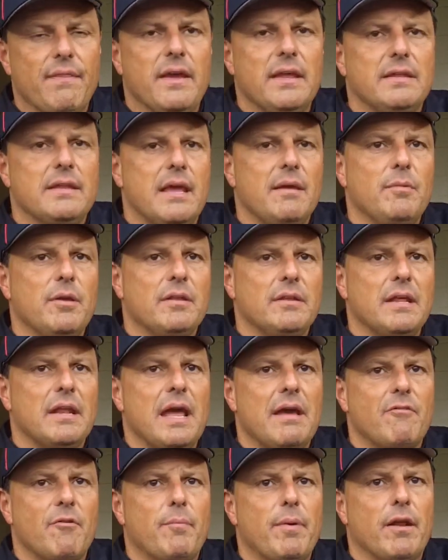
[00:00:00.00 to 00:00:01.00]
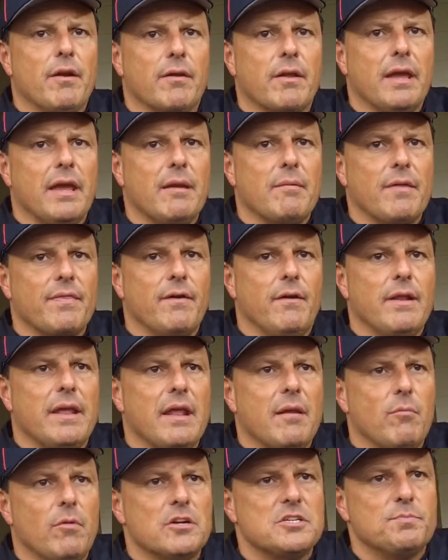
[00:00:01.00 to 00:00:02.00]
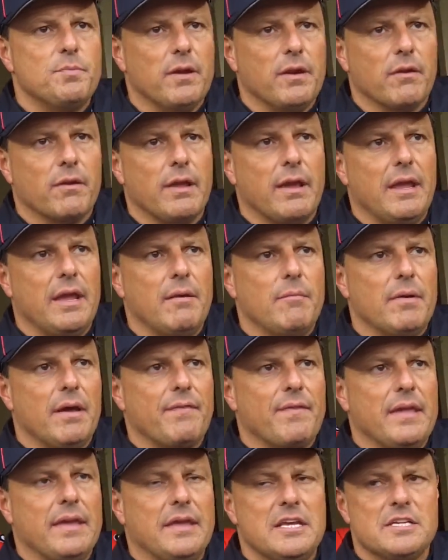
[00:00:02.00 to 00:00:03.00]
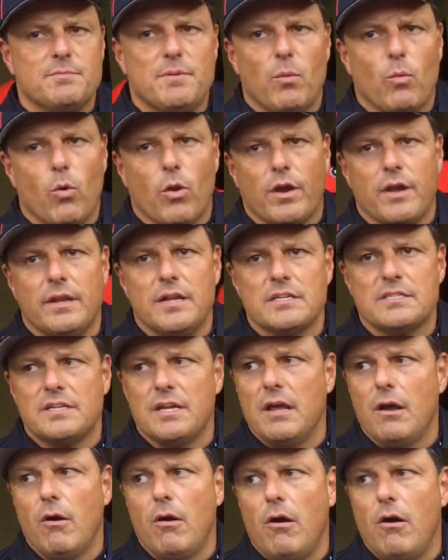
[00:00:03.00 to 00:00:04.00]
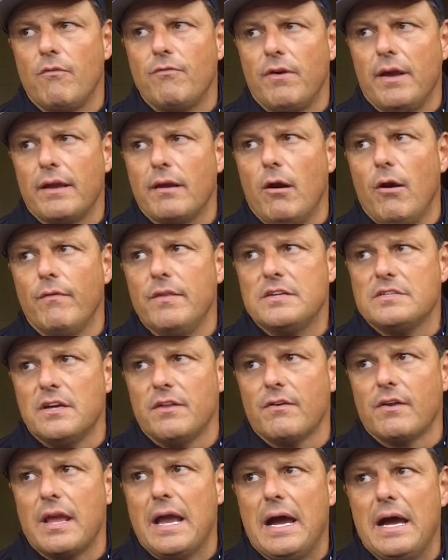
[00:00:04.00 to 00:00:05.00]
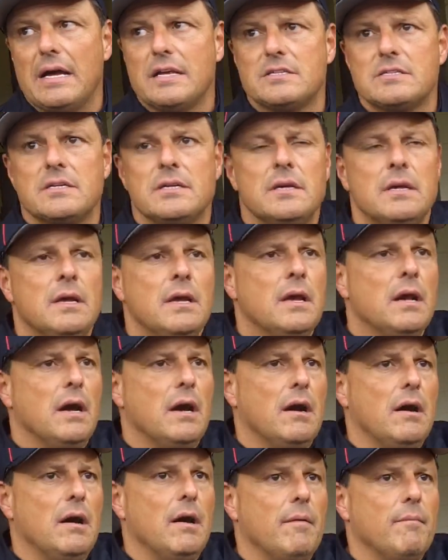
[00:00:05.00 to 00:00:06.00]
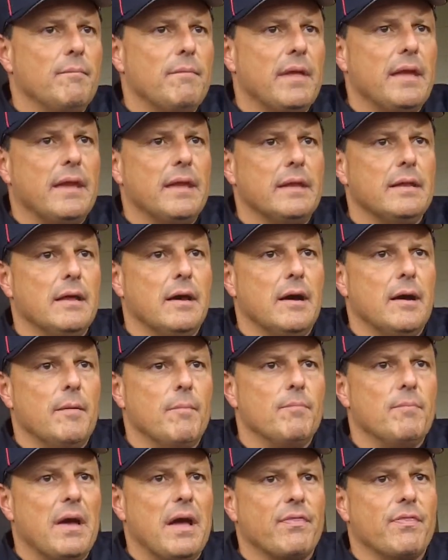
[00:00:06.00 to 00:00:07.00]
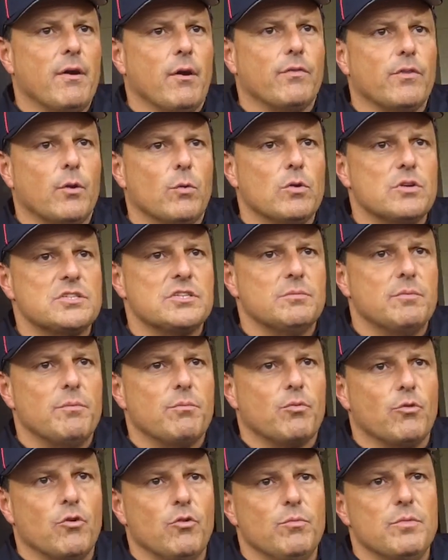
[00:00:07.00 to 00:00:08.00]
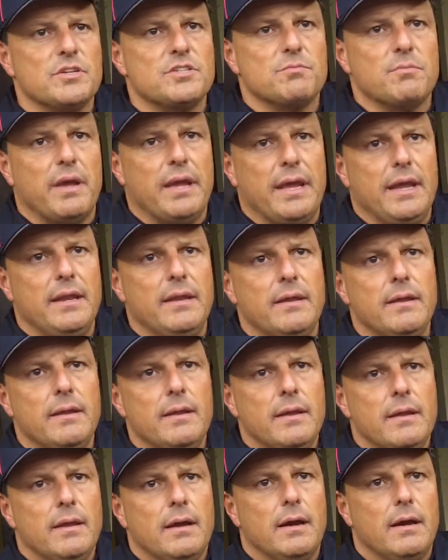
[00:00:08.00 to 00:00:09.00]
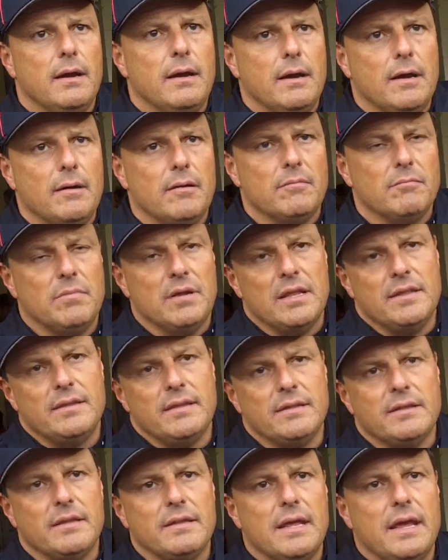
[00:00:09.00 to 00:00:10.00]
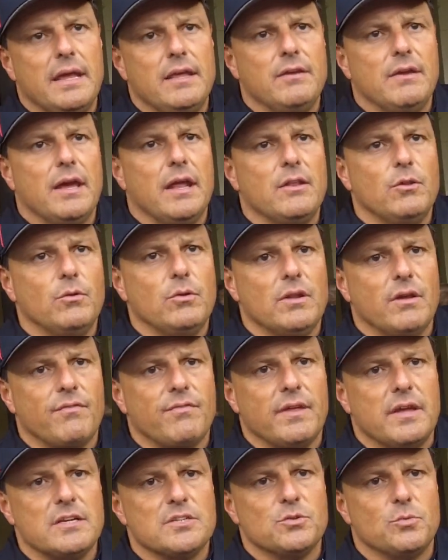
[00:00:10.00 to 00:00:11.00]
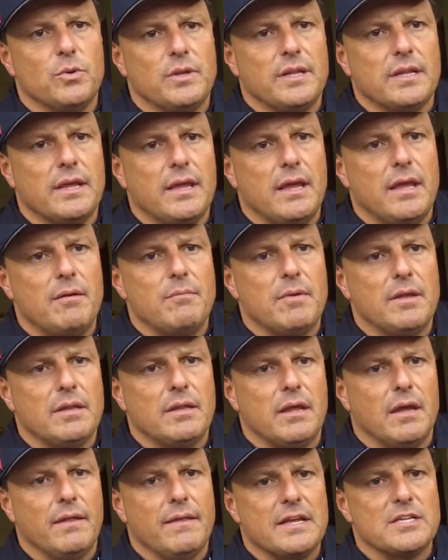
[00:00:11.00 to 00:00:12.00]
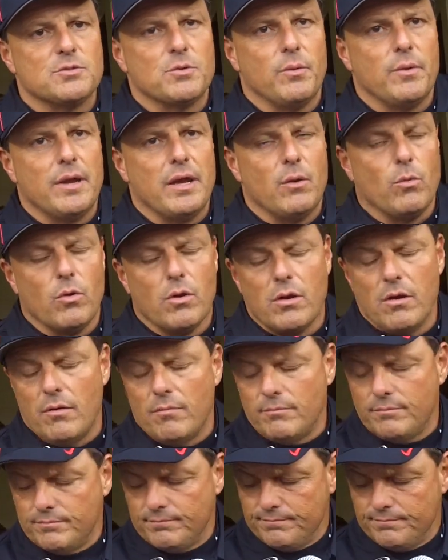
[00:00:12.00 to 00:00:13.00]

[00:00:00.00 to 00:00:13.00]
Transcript: I think Damian did have a better game. I thought he had a much better game. I think he's been working his tail off like all these other guys. I thought there were some improvements made. But at the end of the day, you got to do enough things to win the game, and that's what we got to work on.